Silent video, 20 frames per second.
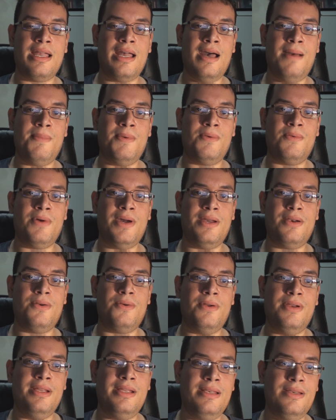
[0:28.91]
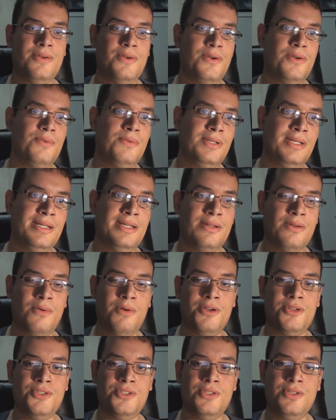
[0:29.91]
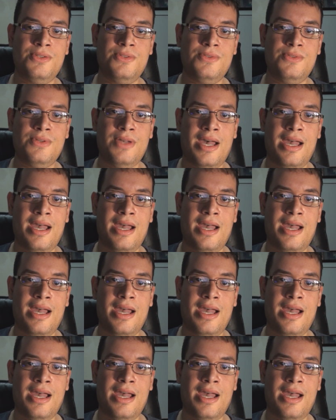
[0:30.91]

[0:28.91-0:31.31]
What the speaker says: Kamen Rider, or any nerd-related questions,